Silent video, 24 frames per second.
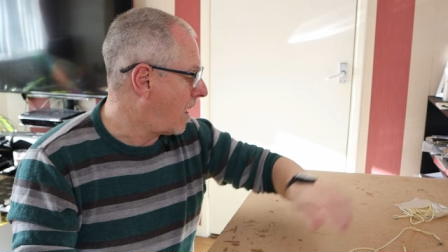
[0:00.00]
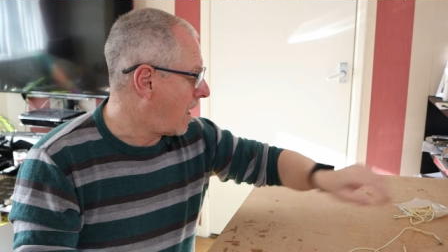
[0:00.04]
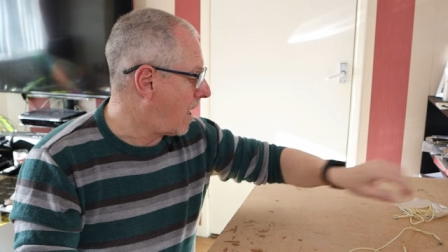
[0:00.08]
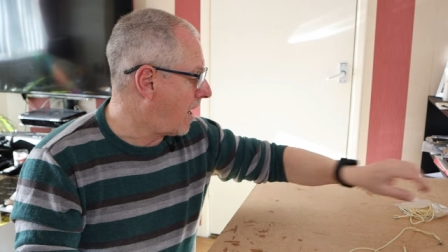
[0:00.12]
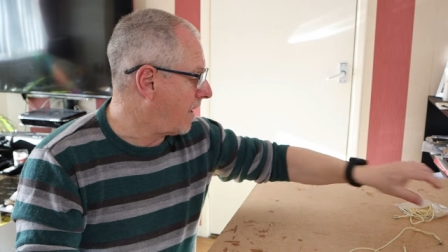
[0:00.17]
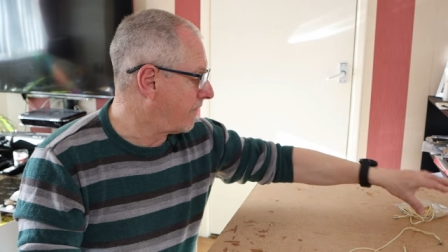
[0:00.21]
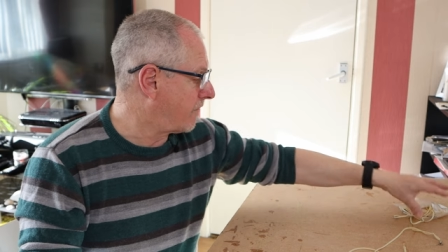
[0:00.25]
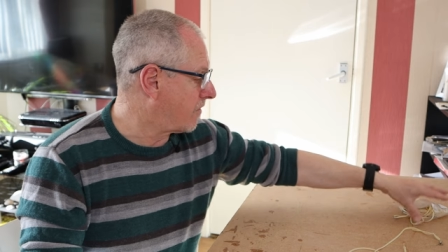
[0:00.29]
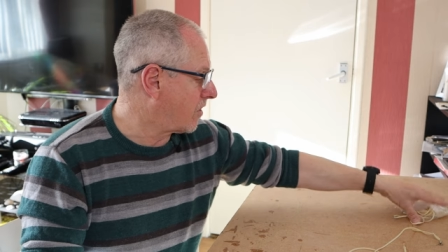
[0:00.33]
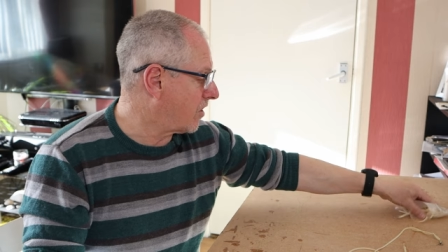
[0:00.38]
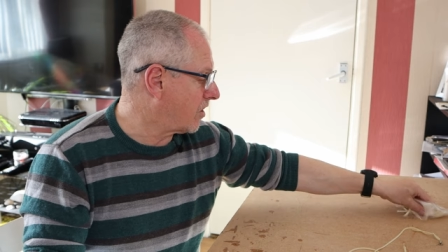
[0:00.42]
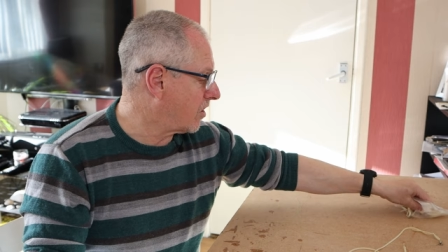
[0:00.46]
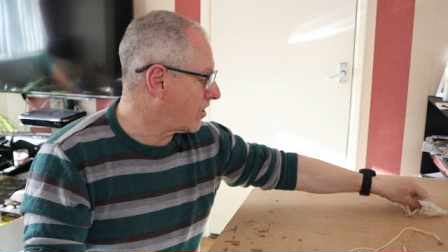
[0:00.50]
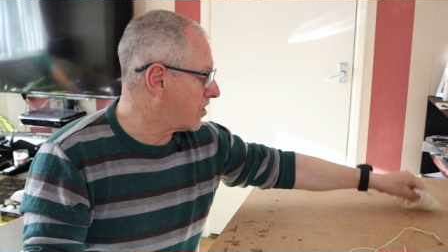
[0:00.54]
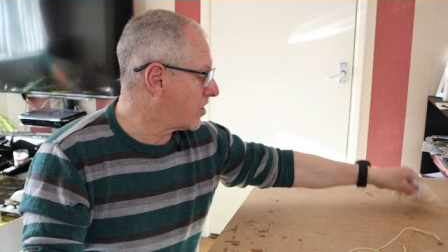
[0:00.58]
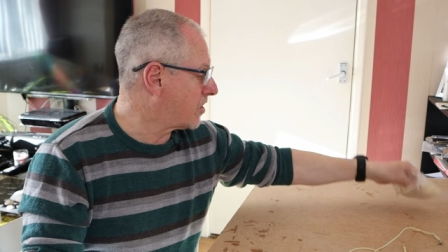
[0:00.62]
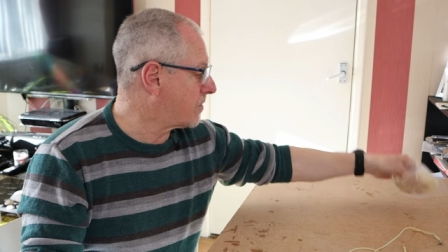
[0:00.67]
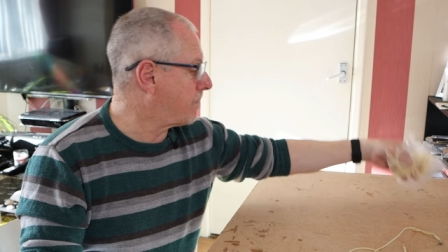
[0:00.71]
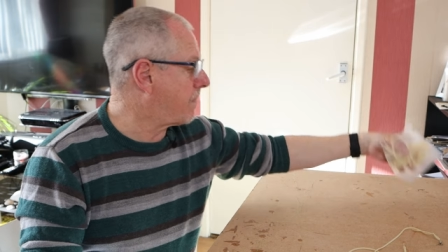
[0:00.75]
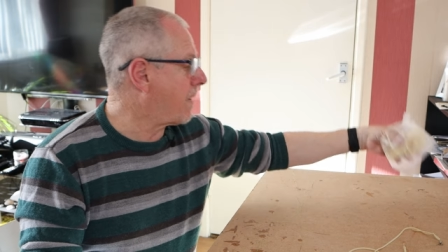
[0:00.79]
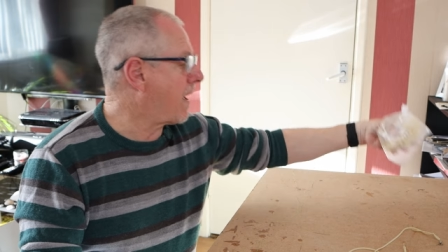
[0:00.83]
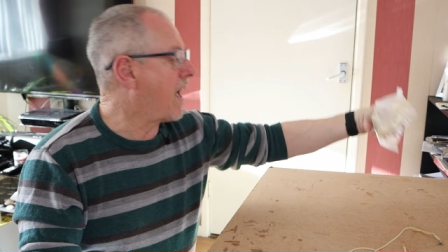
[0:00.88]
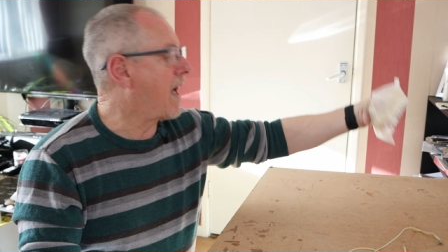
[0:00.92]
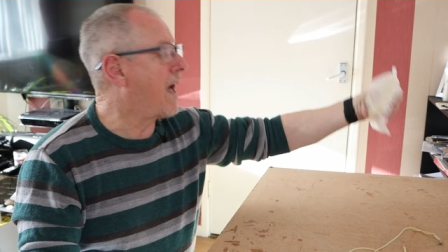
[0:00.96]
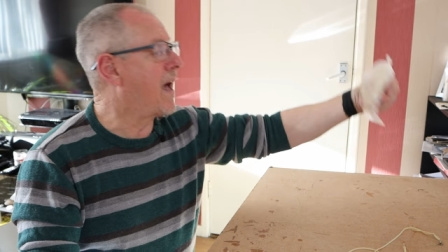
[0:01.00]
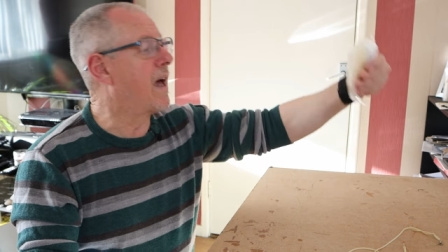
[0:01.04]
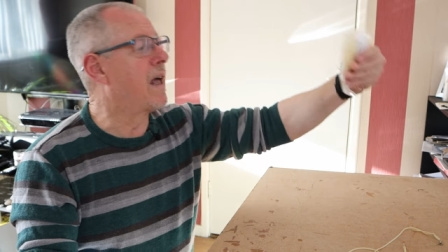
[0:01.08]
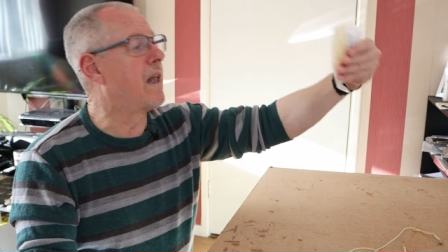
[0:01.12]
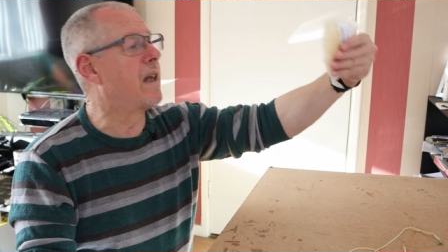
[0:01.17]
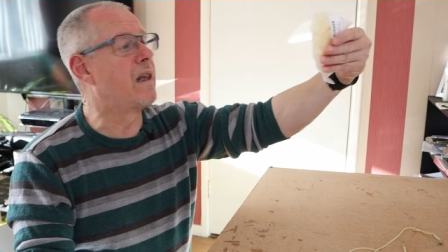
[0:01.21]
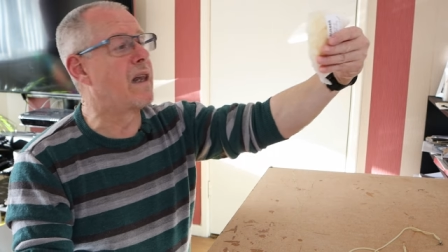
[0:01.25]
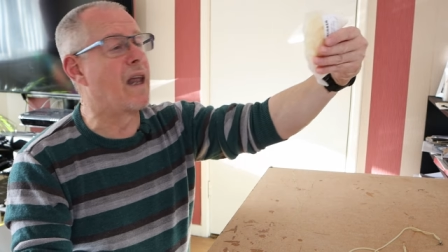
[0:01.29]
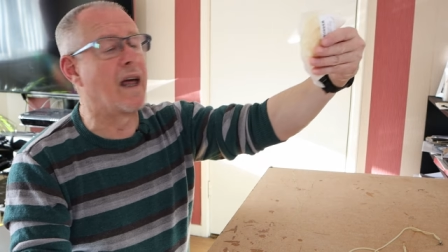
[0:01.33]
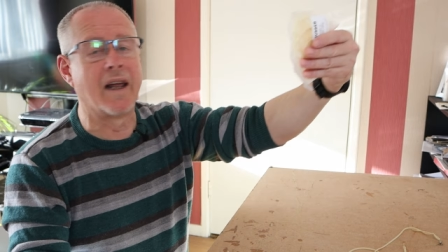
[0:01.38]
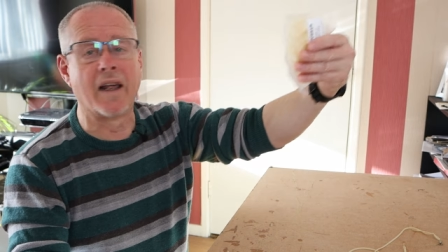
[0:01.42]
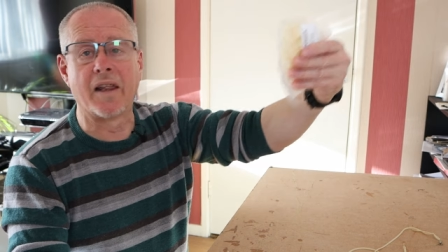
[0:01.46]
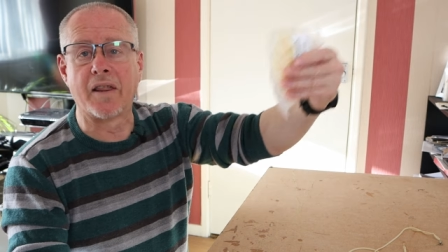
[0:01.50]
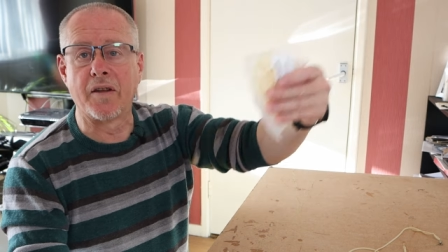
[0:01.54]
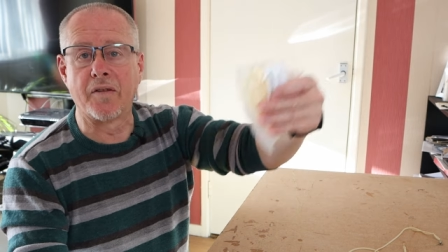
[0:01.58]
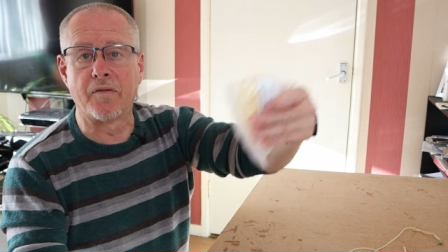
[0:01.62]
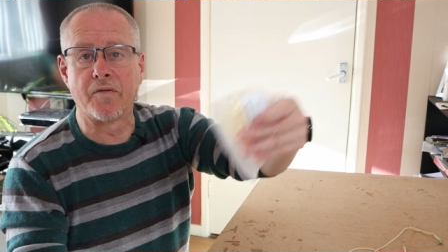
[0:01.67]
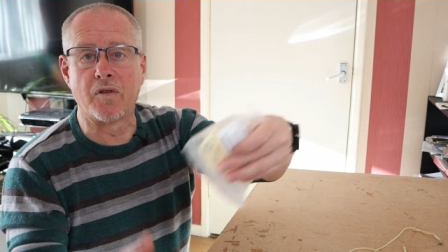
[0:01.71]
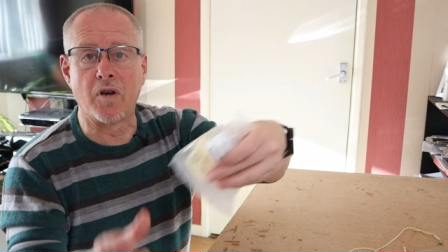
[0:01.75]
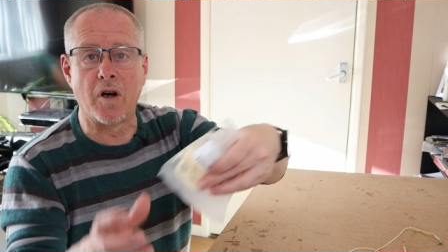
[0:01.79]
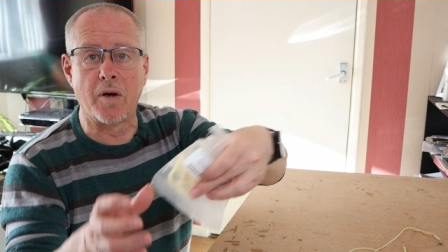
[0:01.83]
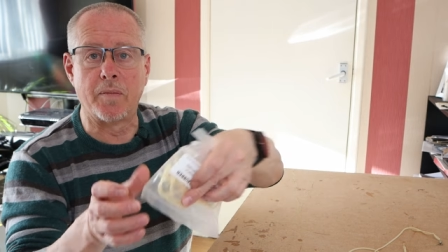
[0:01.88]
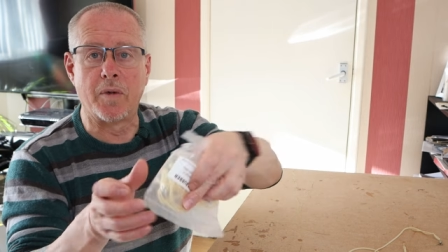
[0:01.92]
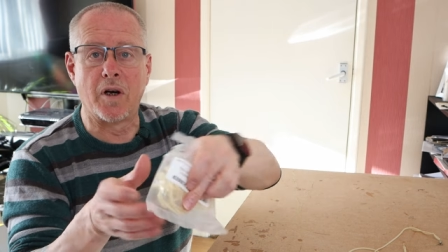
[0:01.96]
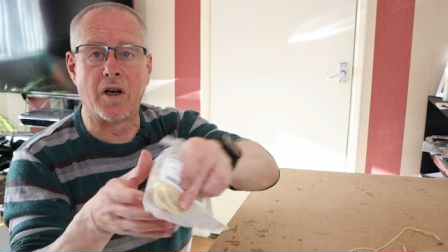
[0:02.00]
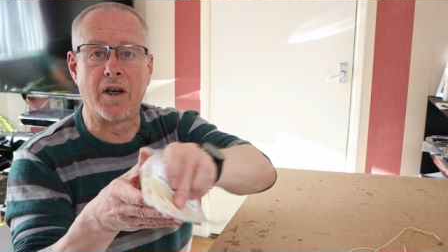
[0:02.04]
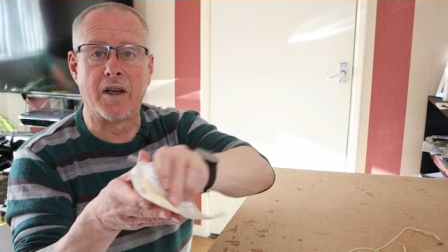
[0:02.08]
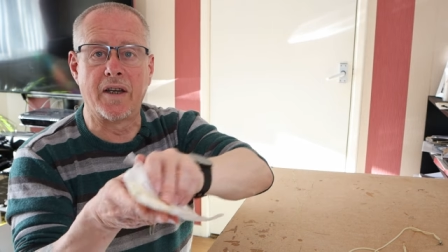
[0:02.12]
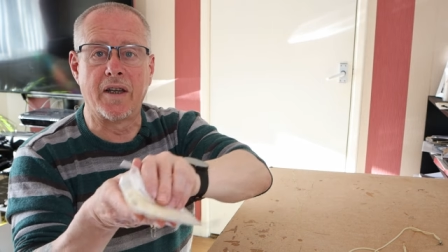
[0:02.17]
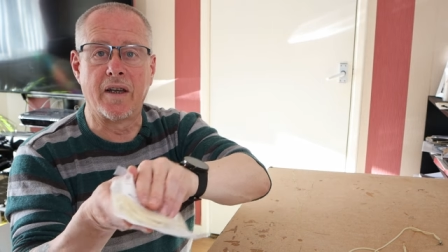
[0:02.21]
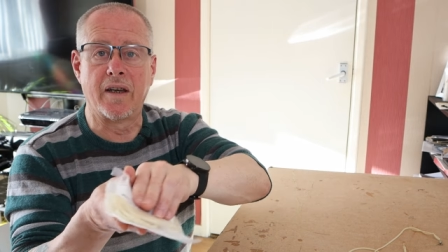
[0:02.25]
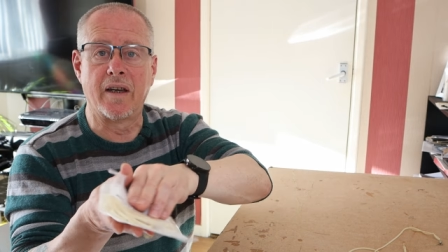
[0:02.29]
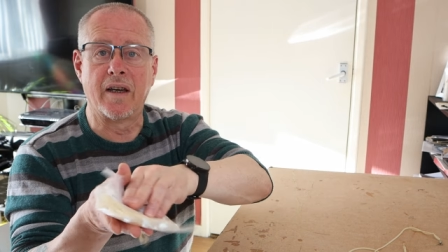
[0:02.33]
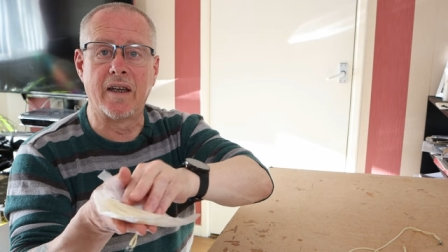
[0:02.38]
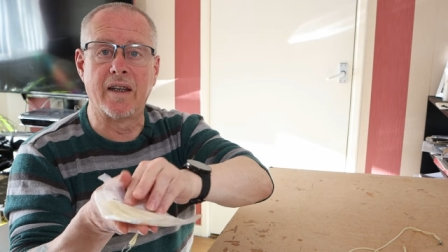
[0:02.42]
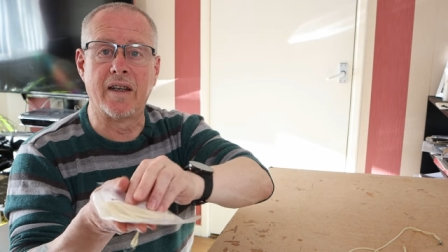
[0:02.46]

I've got a spare length of rubber